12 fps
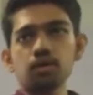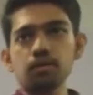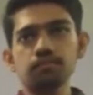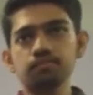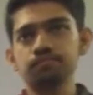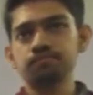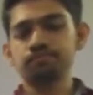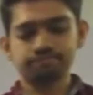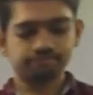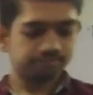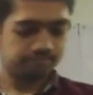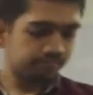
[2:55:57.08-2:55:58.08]
Okay.
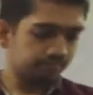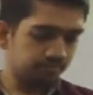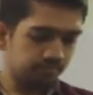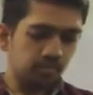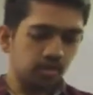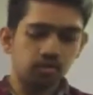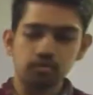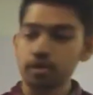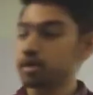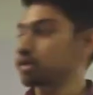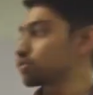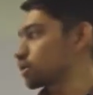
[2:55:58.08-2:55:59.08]

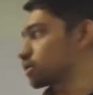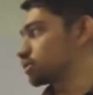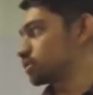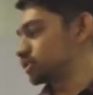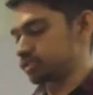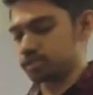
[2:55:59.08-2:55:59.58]
Write down under